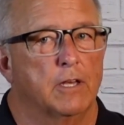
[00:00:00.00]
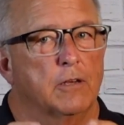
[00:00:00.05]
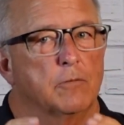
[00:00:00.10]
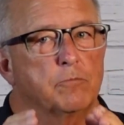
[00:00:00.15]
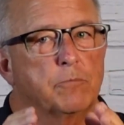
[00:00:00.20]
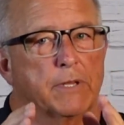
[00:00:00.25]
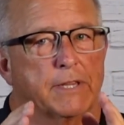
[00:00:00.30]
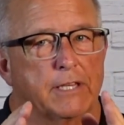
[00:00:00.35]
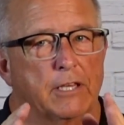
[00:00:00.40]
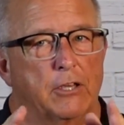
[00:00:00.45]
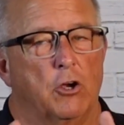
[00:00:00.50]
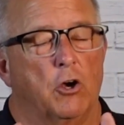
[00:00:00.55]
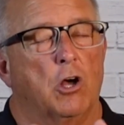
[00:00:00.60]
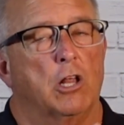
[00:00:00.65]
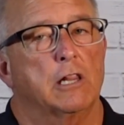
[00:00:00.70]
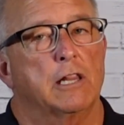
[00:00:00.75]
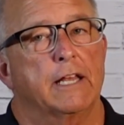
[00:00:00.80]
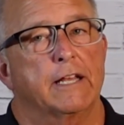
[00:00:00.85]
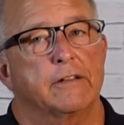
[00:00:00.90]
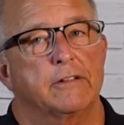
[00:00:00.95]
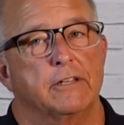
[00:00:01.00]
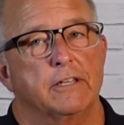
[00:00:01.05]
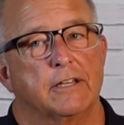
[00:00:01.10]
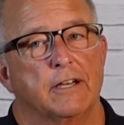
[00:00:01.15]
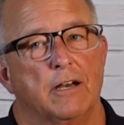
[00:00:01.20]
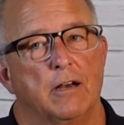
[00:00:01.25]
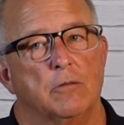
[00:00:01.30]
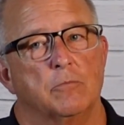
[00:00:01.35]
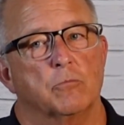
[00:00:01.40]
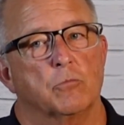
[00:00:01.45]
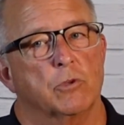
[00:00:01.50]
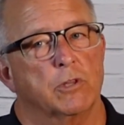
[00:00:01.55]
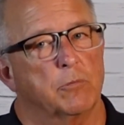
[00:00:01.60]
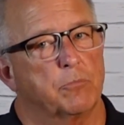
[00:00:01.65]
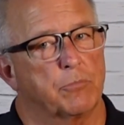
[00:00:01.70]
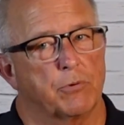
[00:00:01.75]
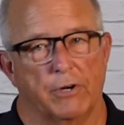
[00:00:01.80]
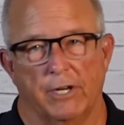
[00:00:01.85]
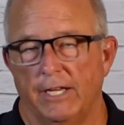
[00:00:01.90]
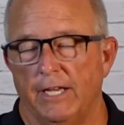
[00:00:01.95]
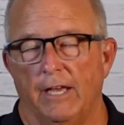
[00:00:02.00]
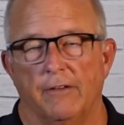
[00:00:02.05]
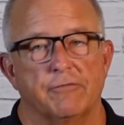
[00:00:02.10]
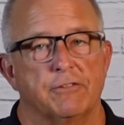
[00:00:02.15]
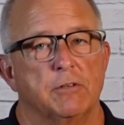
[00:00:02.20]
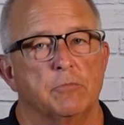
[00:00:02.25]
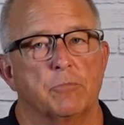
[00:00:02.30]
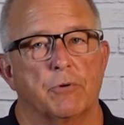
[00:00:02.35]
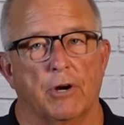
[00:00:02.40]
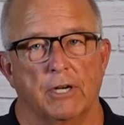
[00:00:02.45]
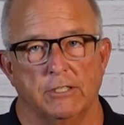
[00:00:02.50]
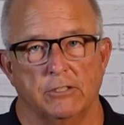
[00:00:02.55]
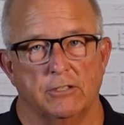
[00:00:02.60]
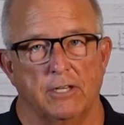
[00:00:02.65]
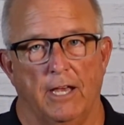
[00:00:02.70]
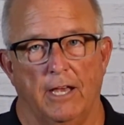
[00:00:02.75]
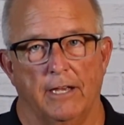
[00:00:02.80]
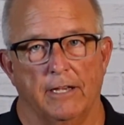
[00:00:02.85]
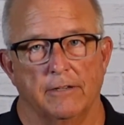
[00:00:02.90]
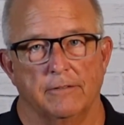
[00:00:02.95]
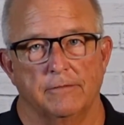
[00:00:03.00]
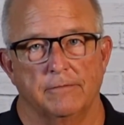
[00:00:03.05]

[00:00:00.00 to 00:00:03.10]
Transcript: But they all likely come with a pretty hefty price tag.